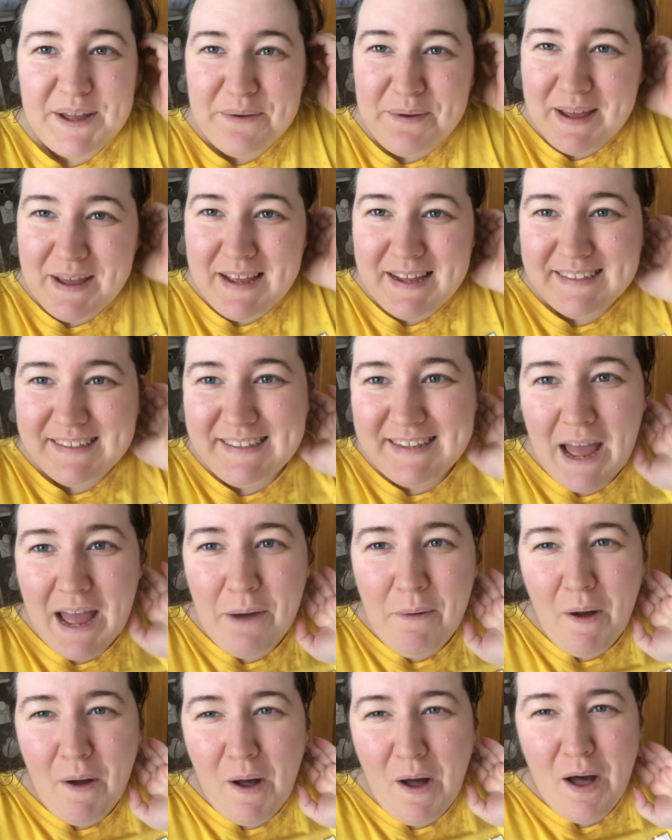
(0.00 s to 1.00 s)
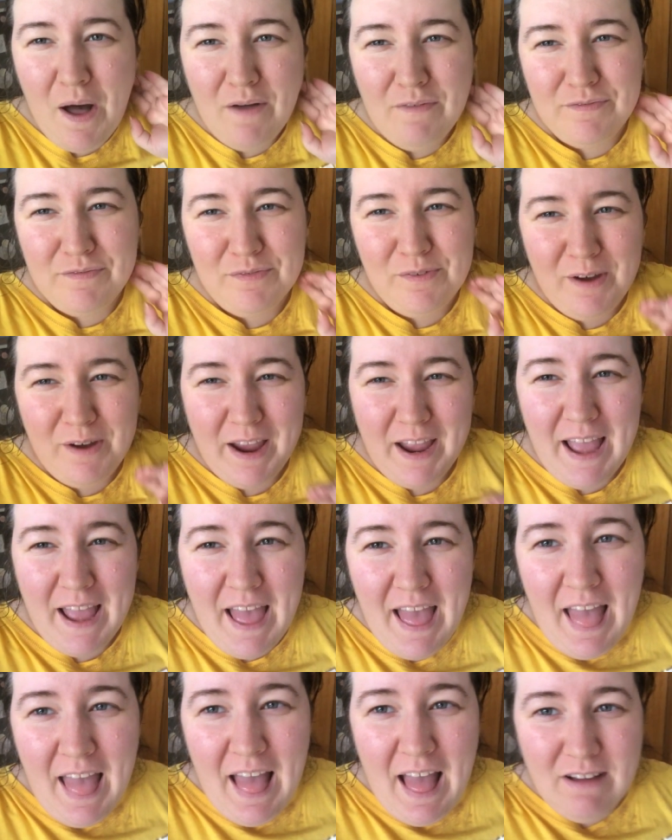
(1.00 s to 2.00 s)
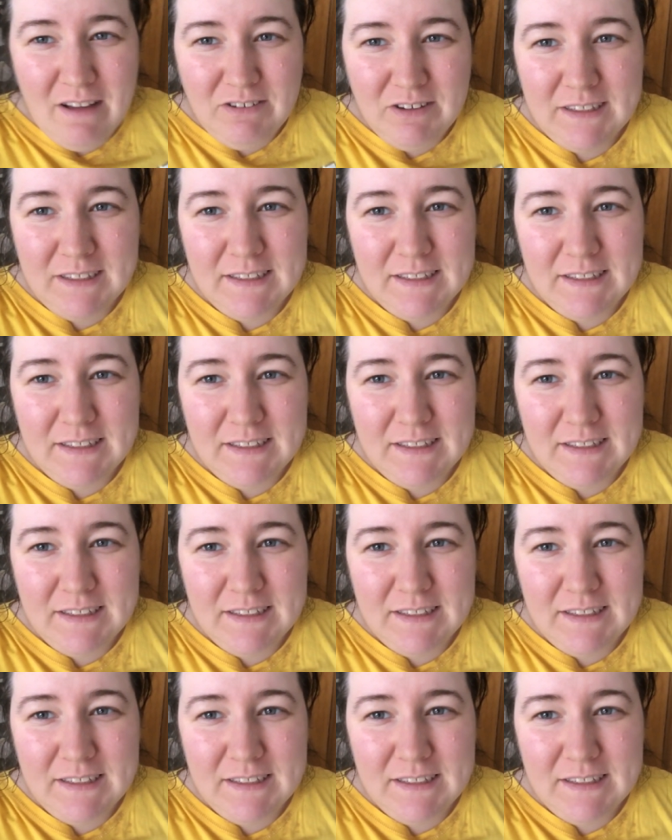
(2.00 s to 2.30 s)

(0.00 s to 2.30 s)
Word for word: so it is now half three I